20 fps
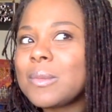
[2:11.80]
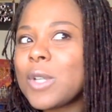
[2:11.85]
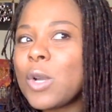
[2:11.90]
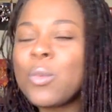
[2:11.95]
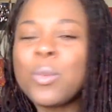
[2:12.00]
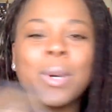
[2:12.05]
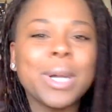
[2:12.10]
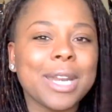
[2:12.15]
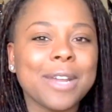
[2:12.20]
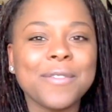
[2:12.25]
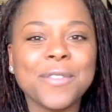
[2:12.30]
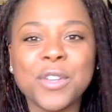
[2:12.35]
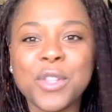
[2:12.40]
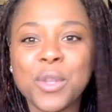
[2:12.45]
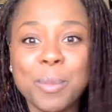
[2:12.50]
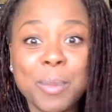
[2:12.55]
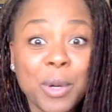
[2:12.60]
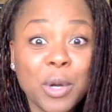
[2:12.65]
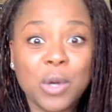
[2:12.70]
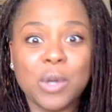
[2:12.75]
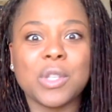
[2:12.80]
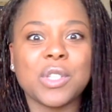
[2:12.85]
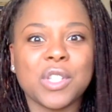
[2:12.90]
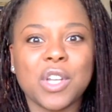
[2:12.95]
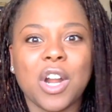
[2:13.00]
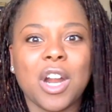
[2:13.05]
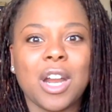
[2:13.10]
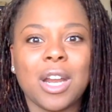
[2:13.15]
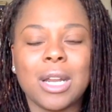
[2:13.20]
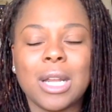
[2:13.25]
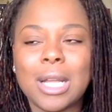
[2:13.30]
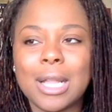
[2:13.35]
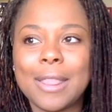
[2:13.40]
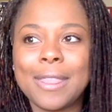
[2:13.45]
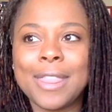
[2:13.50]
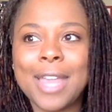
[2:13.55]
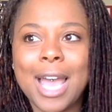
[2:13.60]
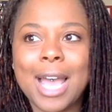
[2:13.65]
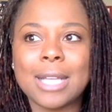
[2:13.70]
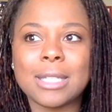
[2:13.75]
whatever the perks are
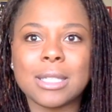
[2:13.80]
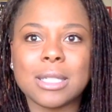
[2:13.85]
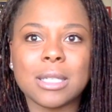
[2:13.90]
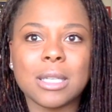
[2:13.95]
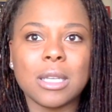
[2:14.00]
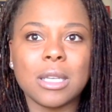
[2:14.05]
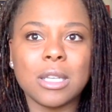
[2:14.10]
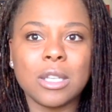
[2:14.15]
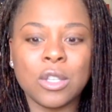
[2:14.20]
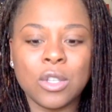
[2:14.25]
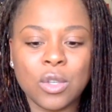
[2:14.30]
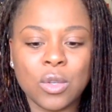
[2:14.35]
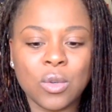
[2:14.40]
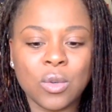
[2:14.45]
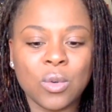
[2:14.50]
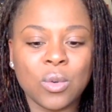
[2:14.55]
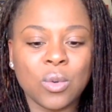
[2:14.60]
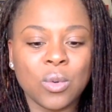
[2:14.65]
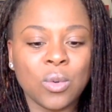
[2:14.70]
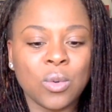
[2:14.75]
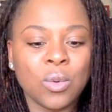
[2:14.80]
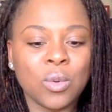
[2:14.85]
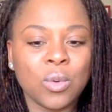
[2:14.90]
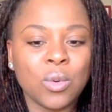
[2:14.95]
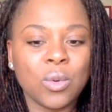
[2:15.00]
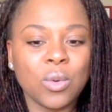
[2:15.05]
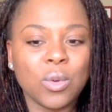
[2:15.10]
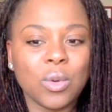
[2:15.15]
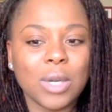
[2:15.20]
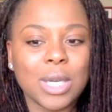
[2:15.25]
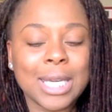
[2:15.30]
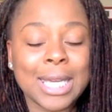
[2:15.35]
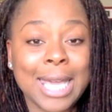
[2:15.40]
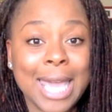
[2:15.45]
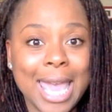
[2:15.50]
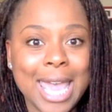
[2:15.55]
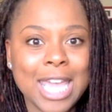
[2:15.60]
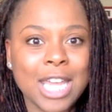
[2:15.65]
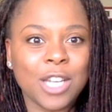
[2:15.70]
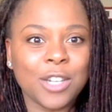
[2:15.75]
that you
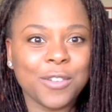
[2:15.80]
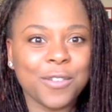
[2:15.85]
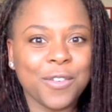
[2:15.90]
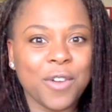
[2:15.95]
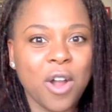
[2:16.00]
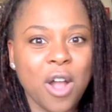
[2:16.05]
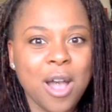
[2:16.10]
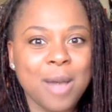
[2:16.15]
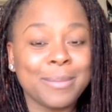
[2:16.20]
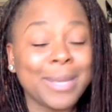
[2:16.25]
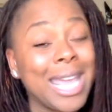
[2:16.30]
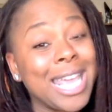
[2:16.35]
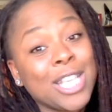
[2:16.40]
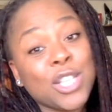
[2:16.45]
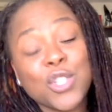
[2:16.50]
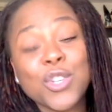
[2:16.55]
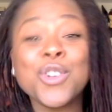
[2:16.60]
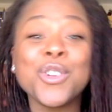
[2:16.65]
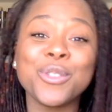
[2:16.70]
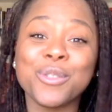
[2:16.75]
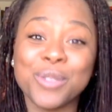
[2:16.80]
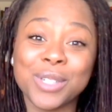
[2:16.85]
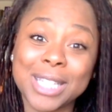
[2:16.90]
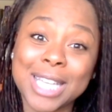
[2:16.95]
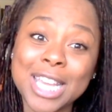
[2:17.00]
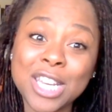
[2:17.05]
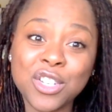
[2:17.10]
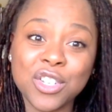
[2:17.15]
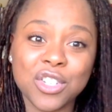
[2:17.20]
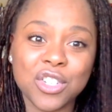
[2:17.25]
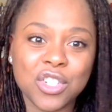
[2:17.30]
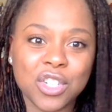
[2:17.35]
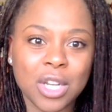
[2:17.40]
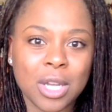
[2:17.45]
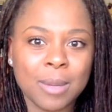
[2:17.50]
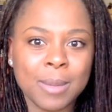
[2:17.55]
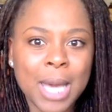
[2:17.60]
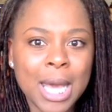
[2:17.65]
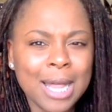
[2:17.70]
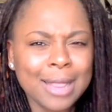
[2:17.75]
gained from a certain
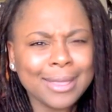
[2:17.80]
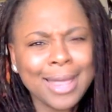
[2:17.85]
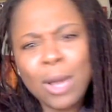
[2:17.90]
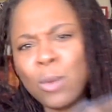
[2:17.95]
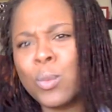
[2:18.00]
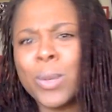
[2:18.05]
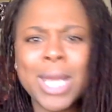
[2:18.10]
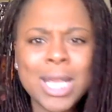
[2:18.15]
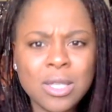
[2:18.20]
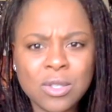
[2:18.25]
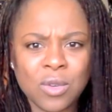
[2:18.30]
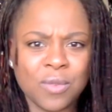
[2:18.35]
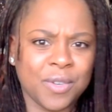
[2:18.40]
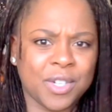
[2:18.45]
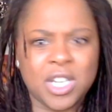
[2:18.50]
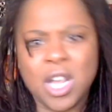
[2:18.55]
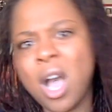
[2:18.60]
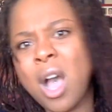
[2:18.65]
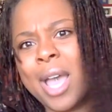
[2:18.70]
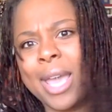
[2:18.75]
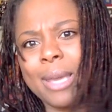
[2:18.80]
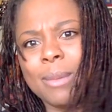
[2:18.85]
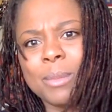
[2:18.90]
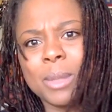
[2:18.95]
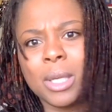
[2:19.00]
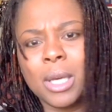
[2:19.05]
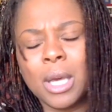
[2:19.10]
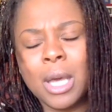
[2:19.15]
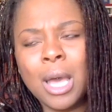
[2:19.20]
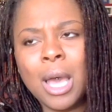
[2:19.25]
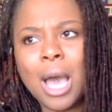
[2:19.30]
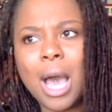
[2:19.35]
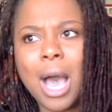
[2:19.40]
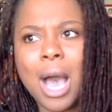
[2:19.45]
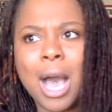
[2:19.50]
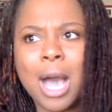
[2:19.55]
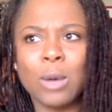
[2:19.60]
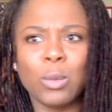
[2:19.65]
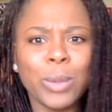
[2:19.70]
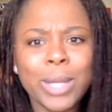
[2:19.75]
relationship, that weans over time.
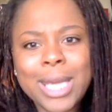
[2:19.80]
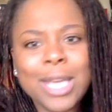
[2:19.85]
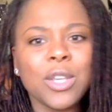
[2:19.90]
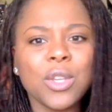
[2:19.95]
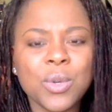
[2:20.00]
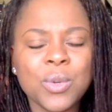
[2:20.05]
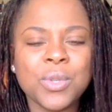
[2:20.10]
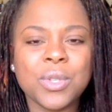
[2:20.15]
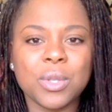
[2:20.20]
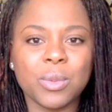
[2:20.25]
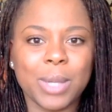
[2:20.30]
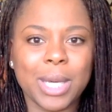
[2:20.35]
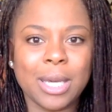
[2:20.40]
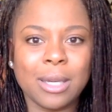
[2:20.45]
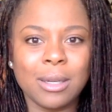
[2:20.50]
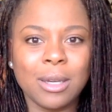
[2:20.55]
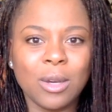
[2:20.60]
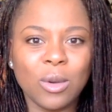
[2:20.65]
We get used to it.